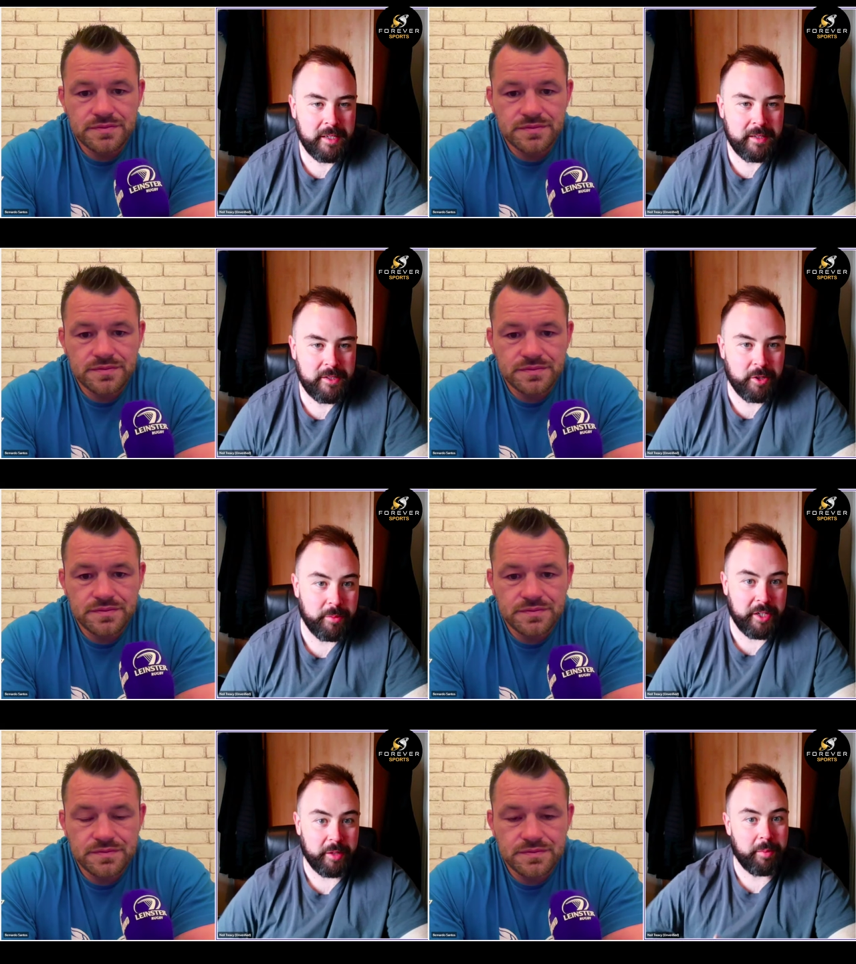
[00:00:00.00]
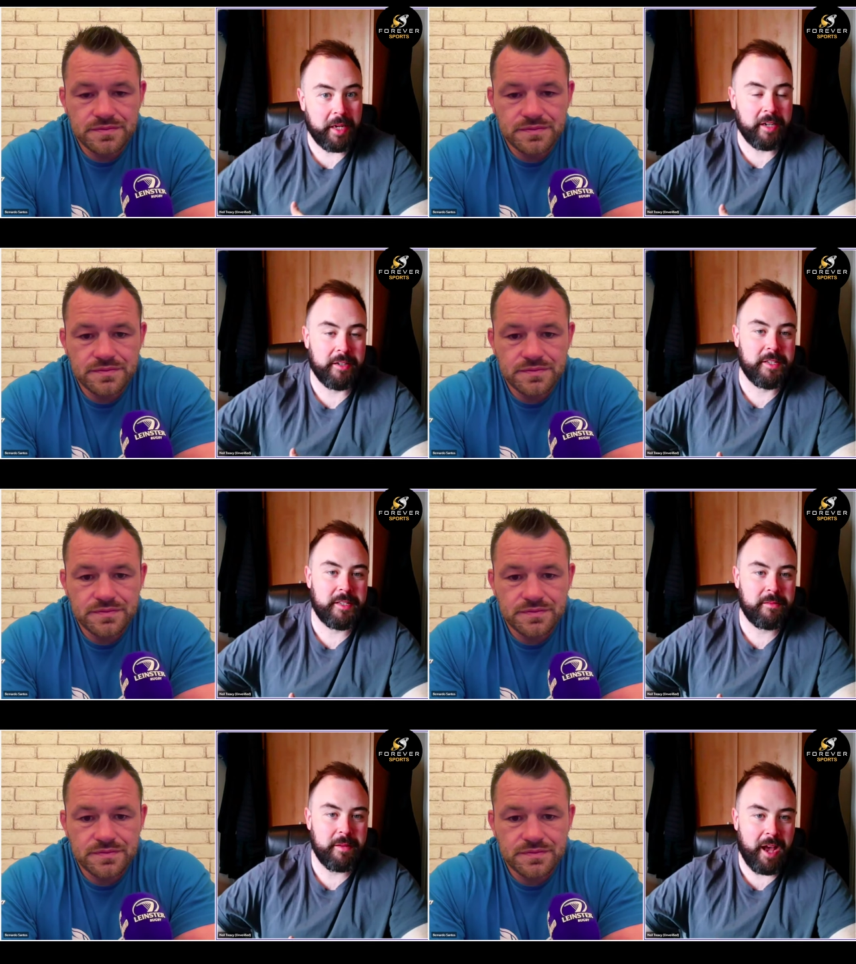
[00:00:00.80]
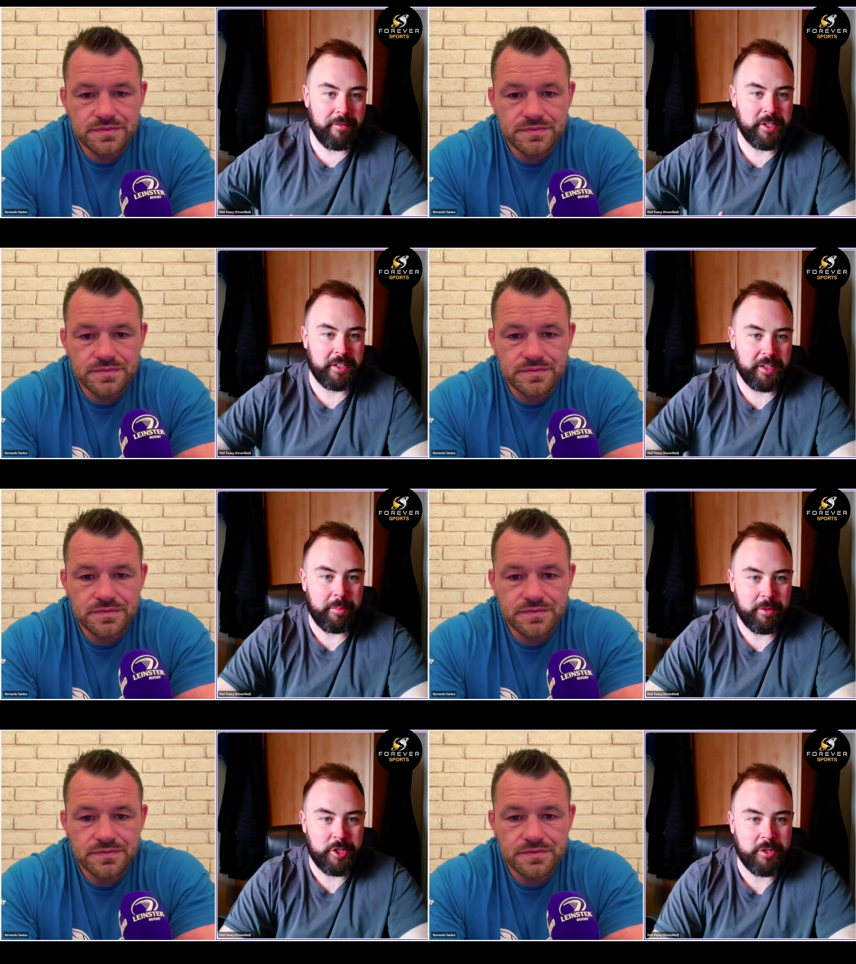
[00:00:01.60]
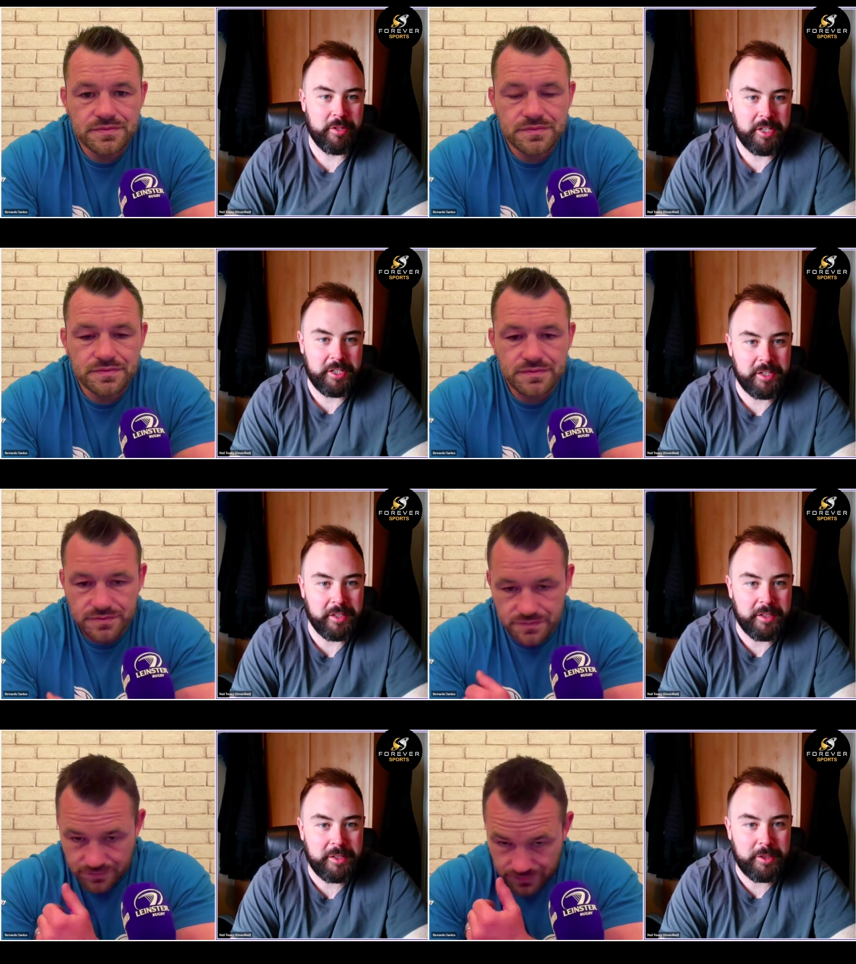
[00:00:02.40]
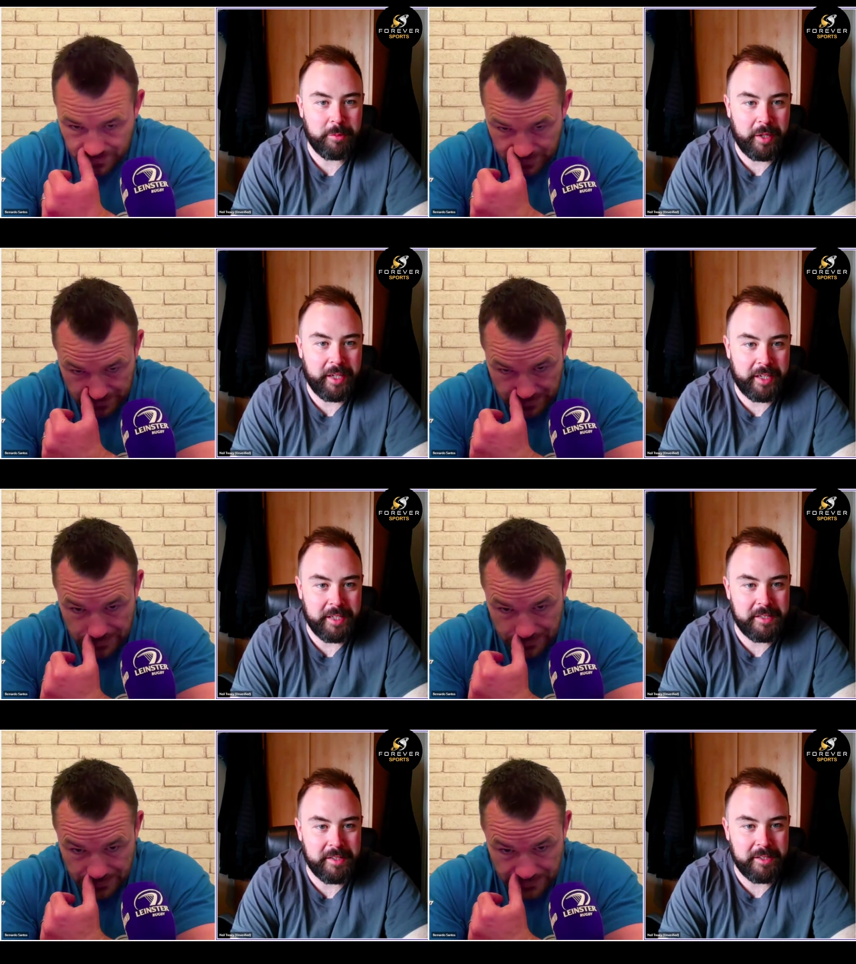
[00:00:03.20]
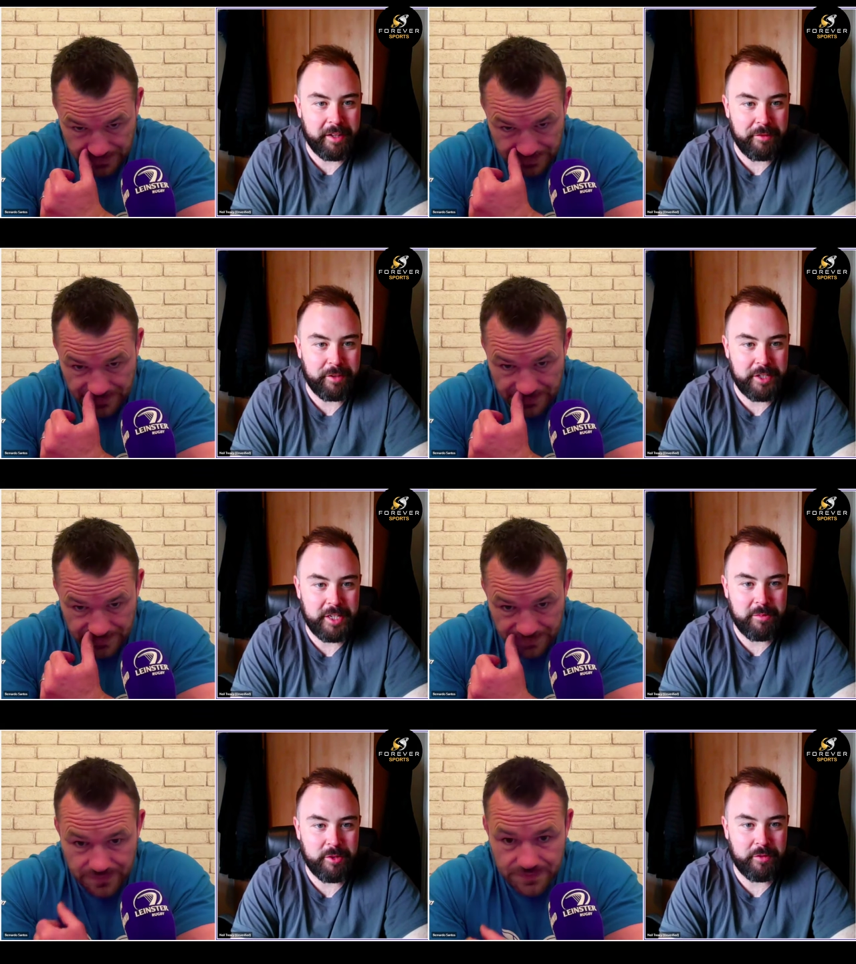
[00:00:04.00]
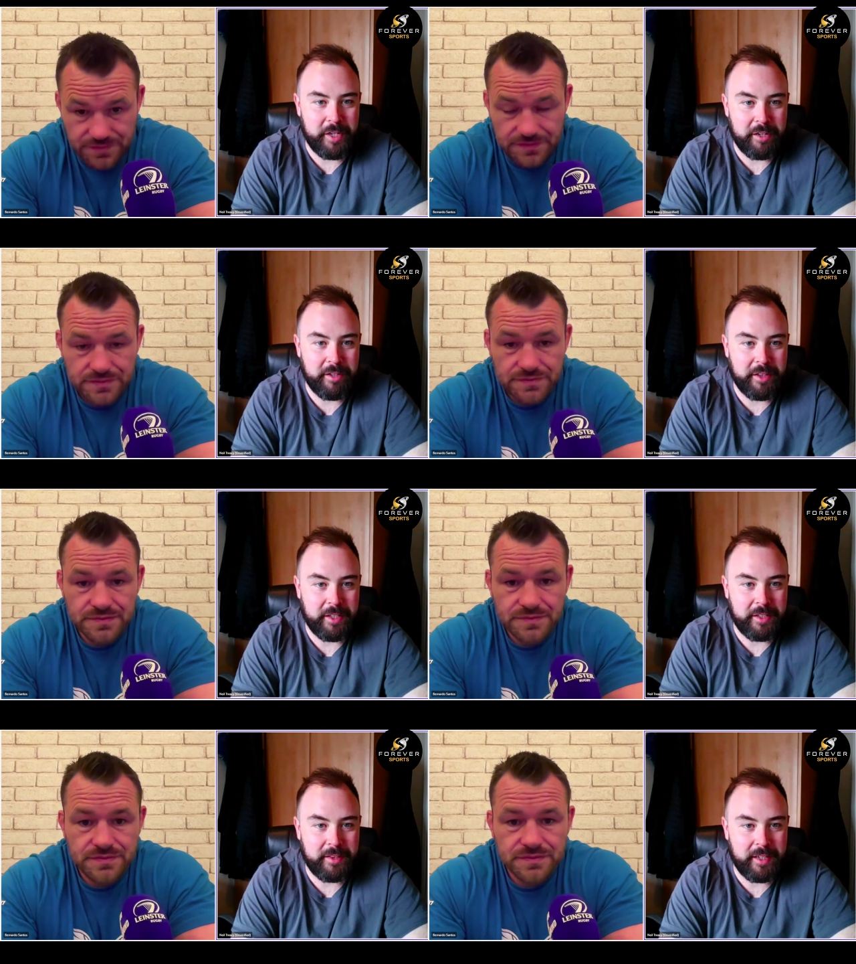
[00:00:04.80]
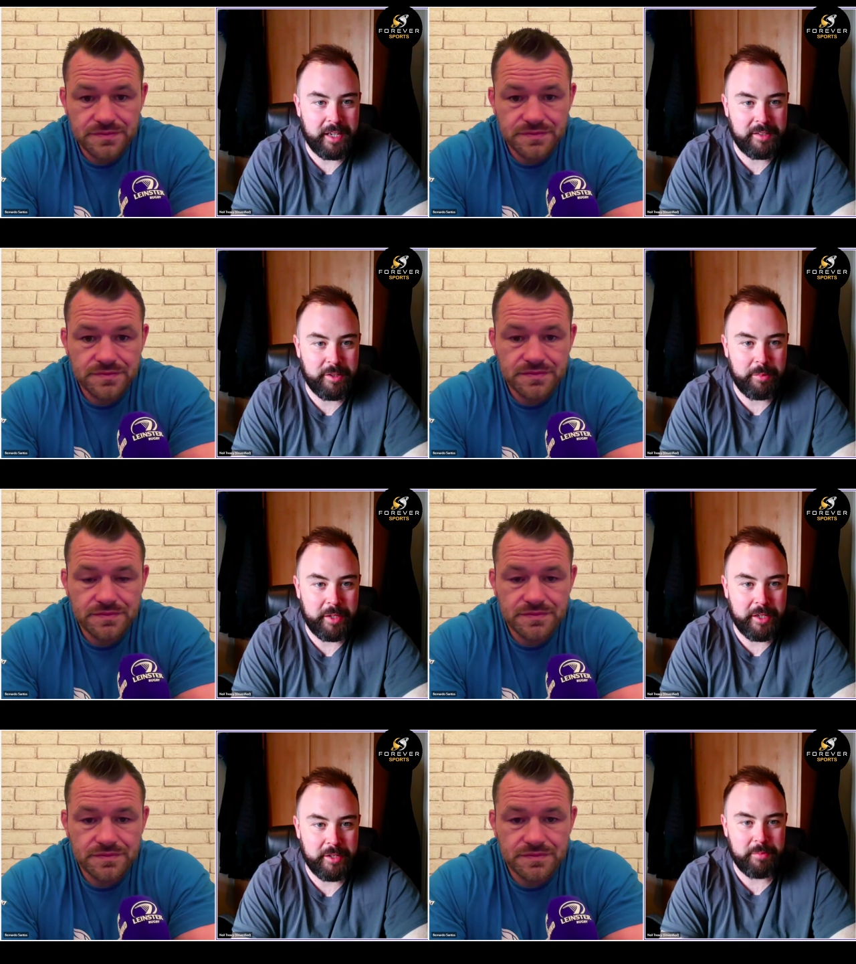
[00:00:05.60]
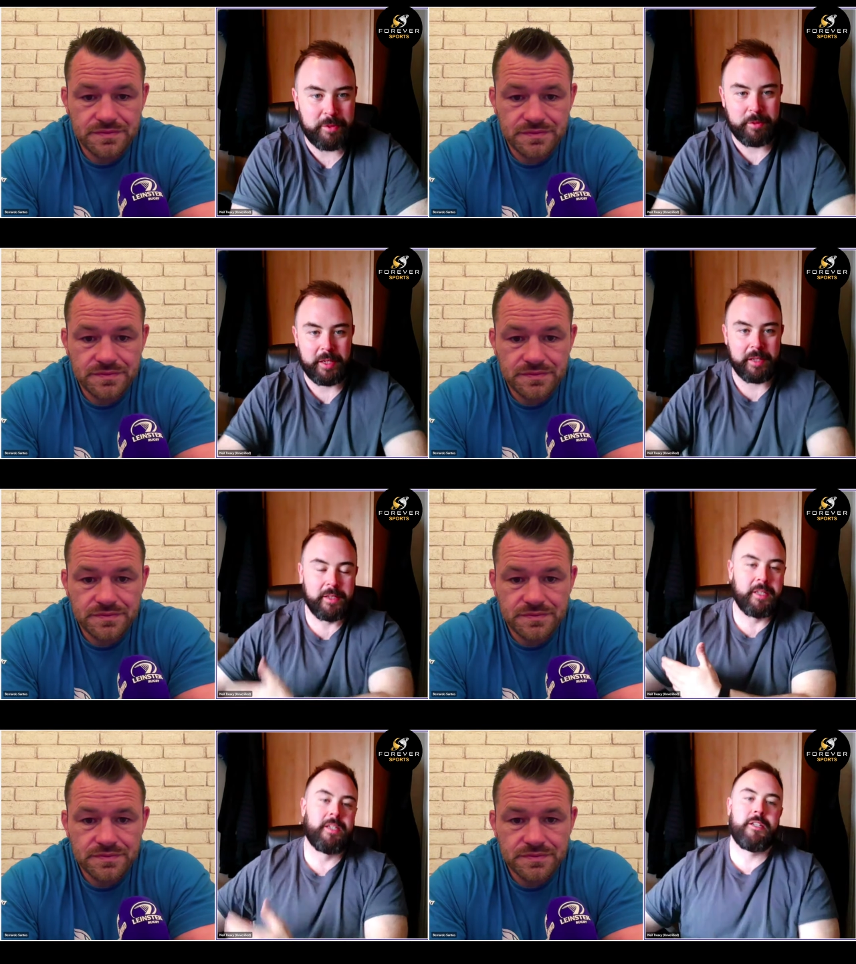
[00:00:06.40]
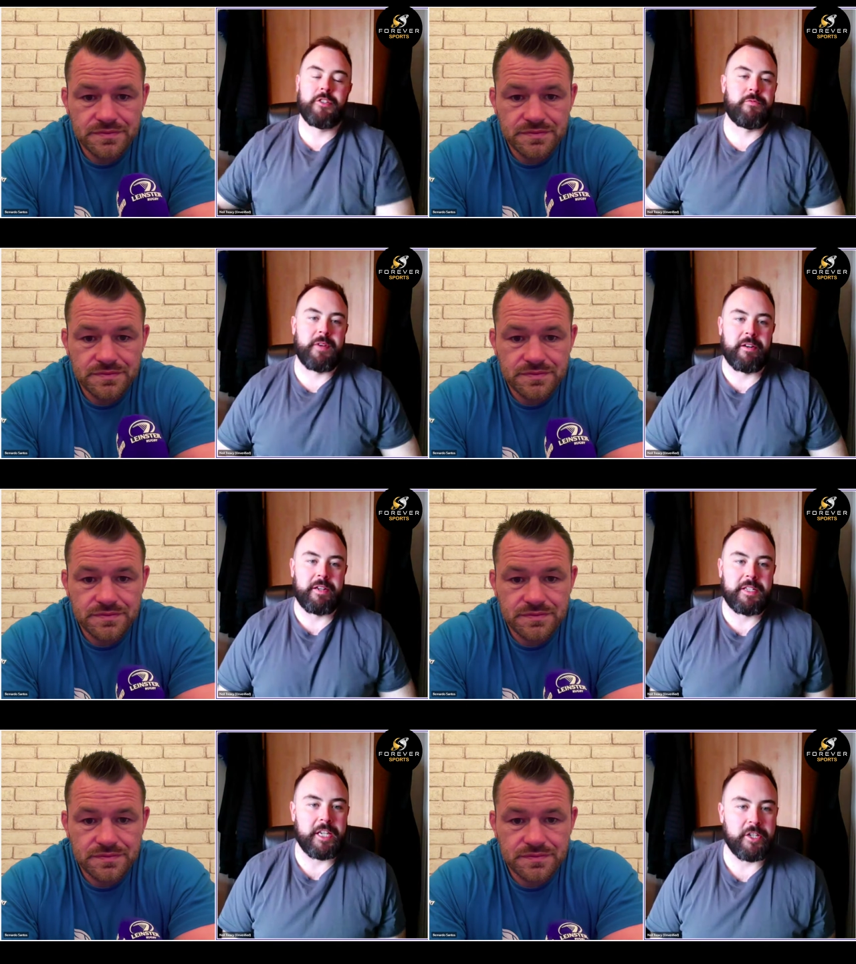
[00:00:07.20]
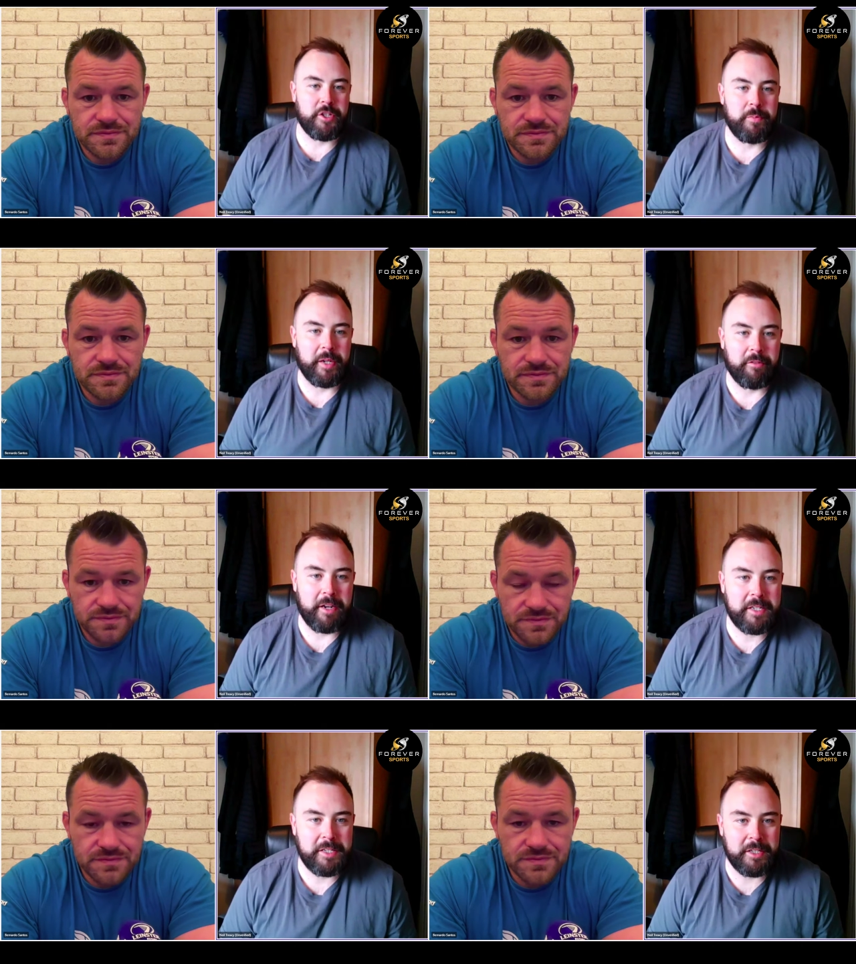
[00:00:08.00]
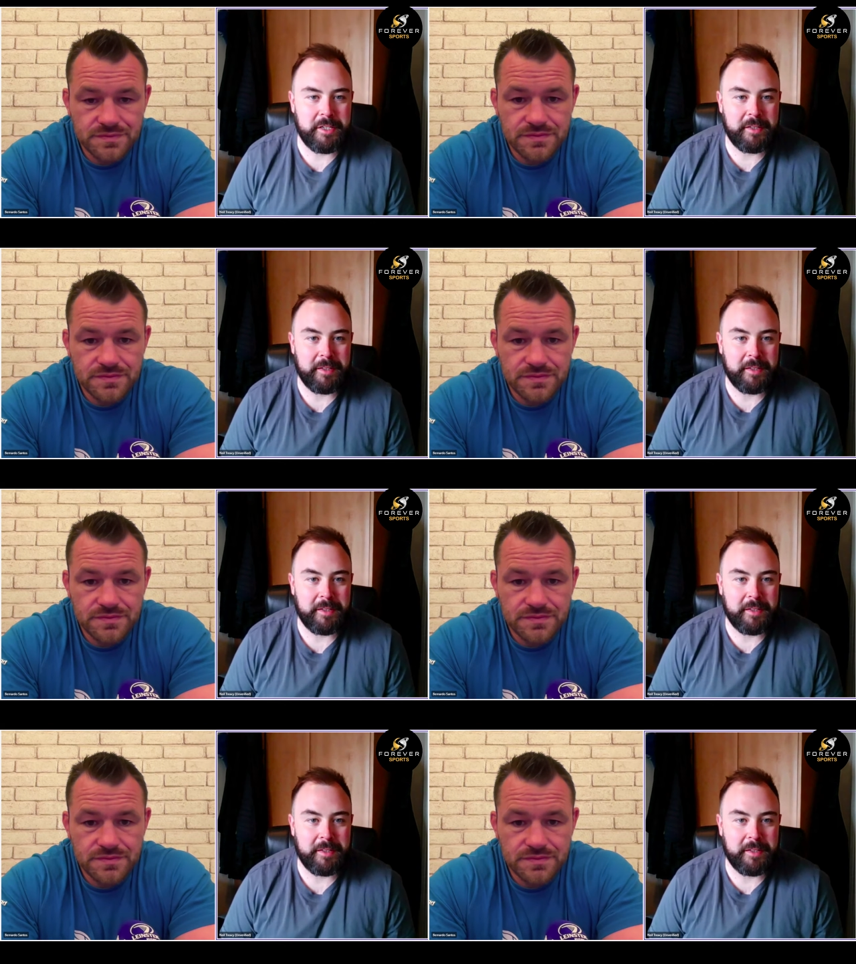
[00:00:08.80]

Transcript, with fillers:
Speaker 1: some of your players haven't had the opportunity to to play against the South African teams over here in the the last couple of years between just various stages being rested.